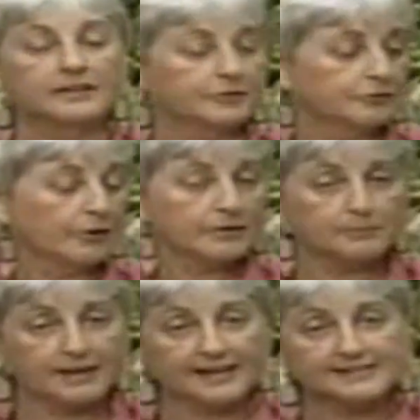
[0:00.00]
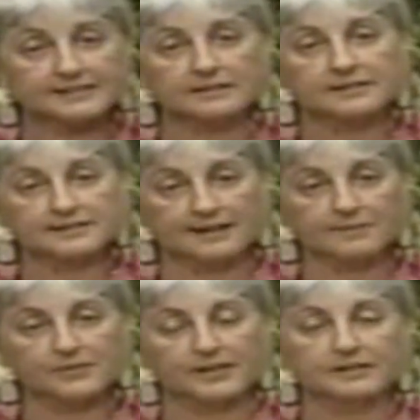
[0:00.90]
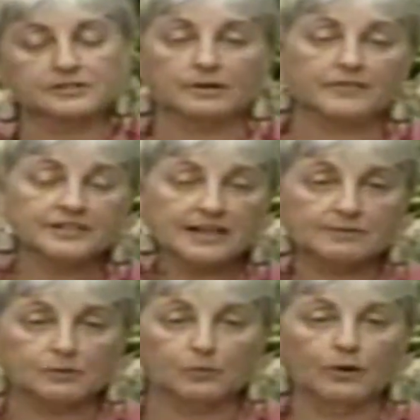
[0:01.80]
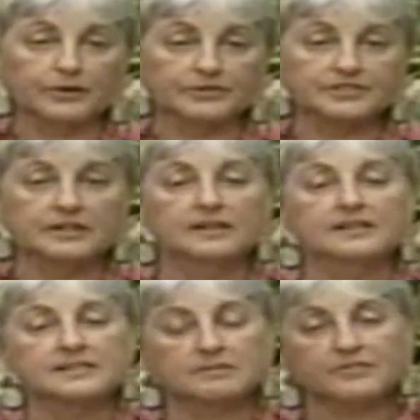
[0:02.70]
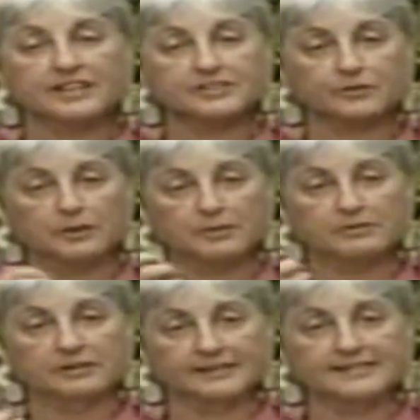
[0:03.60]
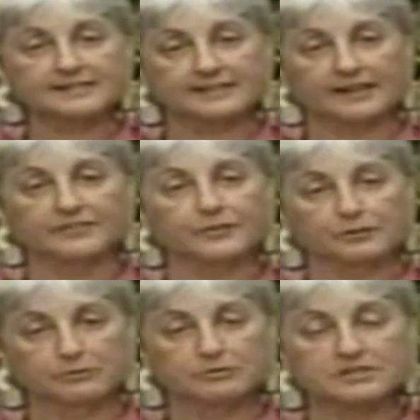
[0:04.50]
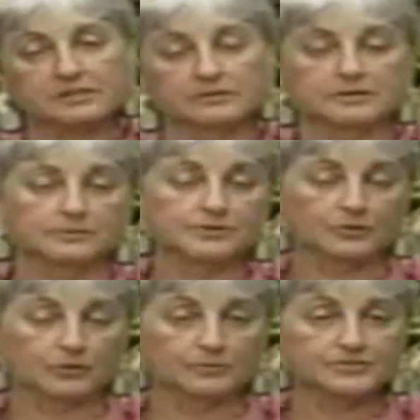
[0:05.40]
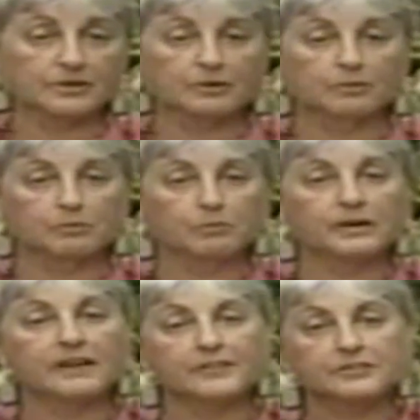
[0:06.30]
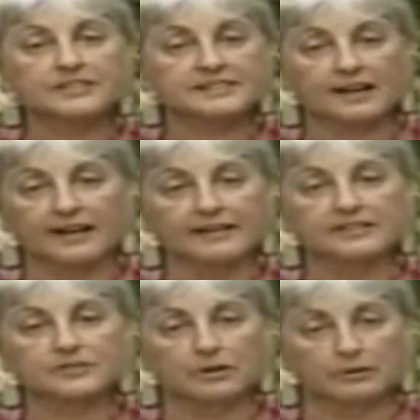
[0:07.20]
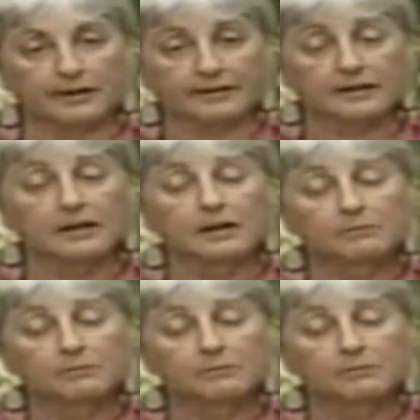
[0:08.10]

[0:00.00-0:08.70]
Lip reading: If you grow in a basket, the same thing. So every time it waters, some of that's going to be released again for the roots to absorb. So whatever you decide is all right.